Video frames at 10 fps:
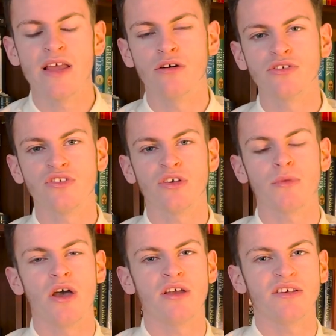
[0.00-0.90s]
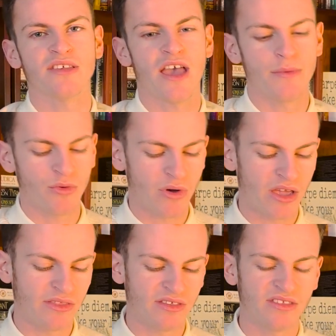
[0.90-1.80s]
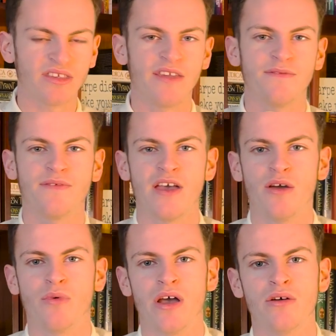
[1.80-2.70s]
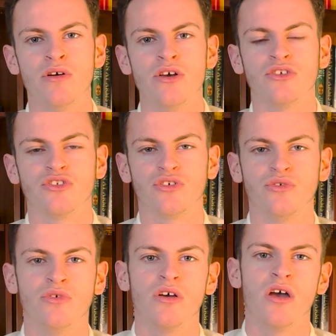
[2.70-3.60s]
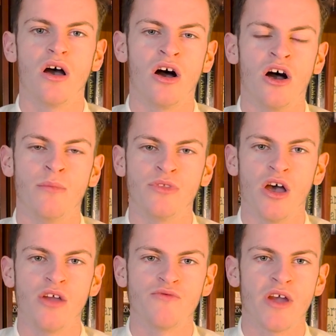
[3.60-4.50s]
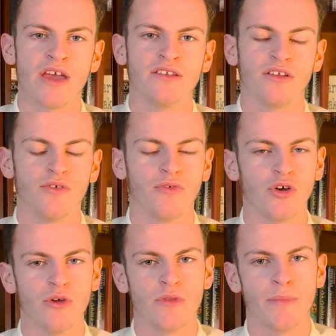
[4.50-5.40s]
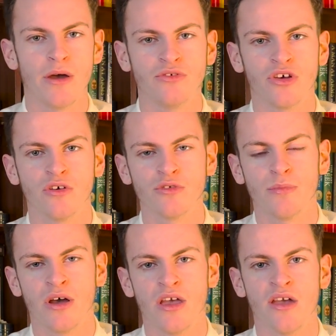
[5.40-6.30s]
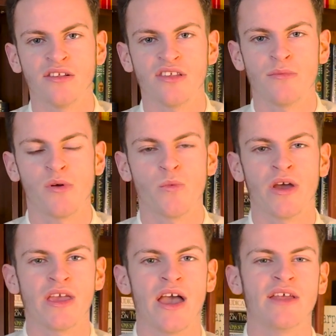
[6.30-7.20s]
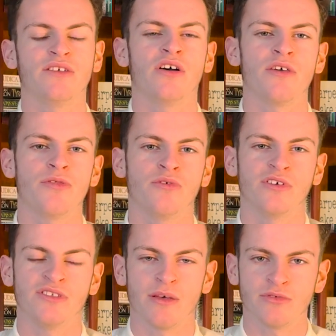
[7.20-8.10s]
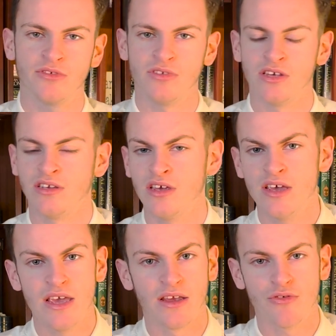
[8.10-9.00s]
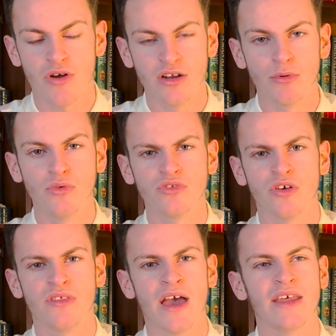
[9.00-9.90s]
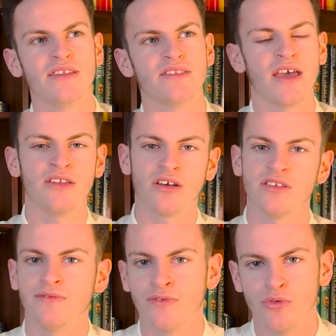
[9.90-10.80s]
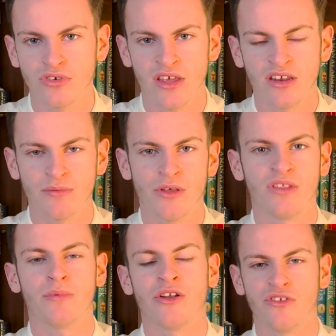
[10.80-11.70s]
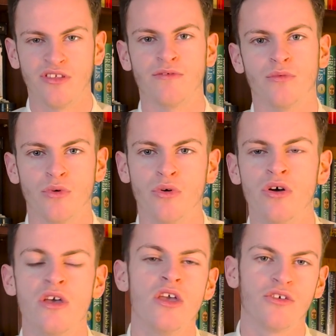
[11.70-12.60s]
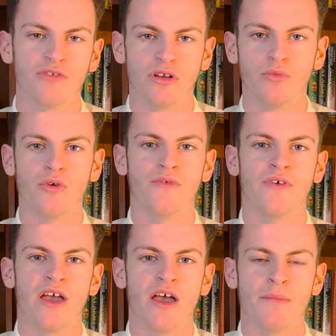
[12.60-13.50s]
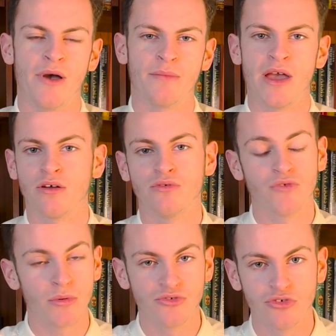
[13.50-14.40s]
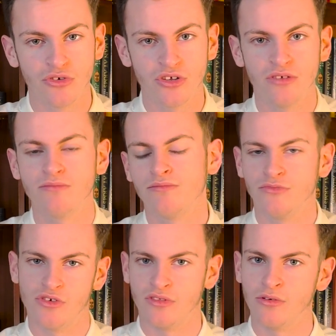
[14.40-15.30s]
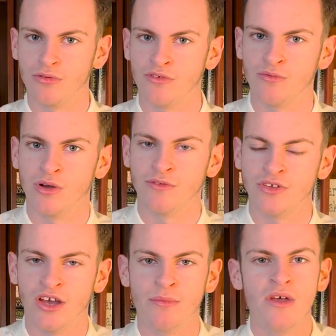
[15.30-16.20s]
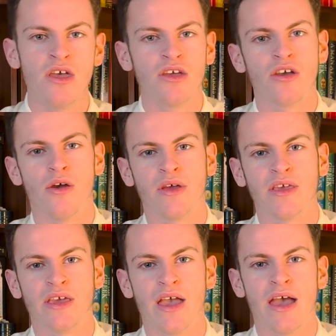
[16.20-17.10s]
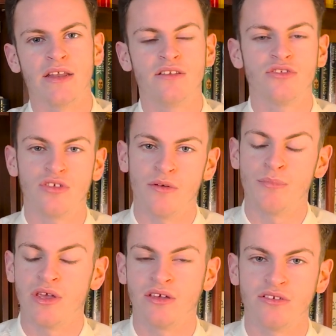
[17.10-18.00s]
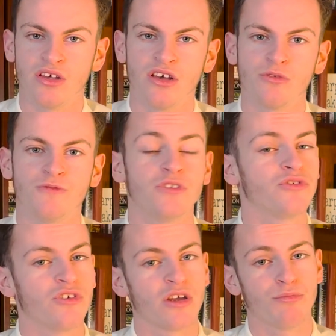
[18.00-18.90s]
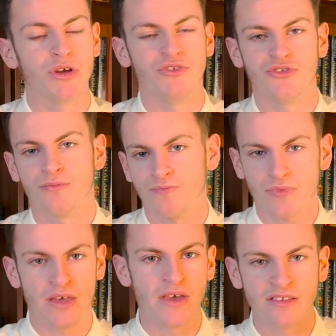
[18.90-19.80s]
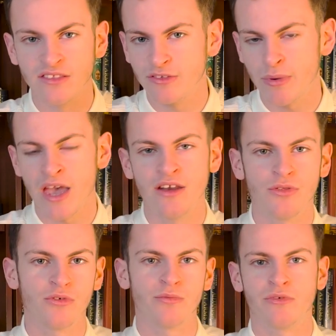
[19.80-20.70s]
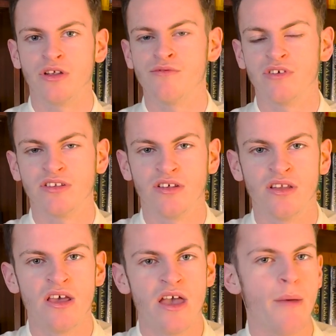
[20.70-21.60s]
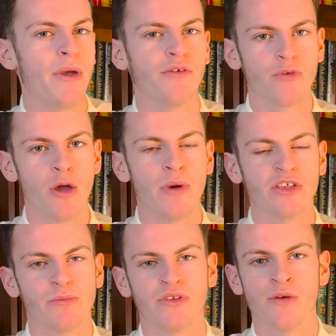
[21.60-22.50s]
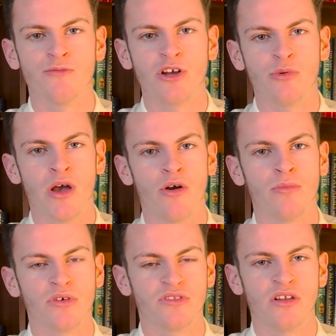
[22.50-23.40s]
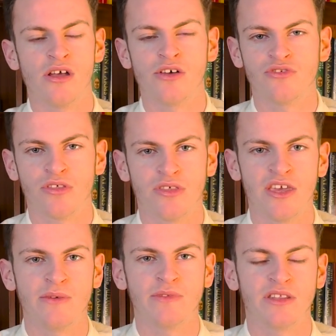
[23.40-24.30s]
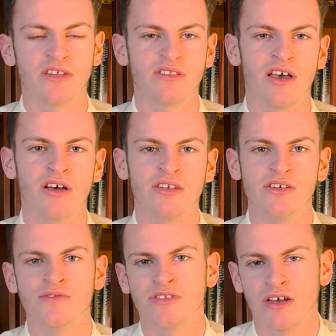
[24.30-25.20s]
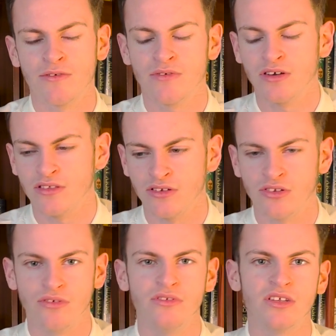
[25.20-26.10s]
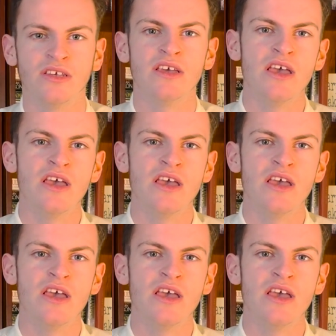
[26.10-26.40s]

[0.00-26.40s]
Now on to some Ernest Hemingway, and this is A Farewell to Arms. I read For Whom the Bell Tolls by Ernest Hemingway, and I thought it was absolutely incredible. So that is set in 1940, and it's about the Spanish Civil War, guerrilla warfare, about a man called Robert Jordan, not the author of Wheel of Time, going and being tasked with destroying a bridge. And that is in Spain. I thought it was brilliantly written. A bit of romance, but done really well amongst the larger themes, and it's that idea of sacrifice and duty.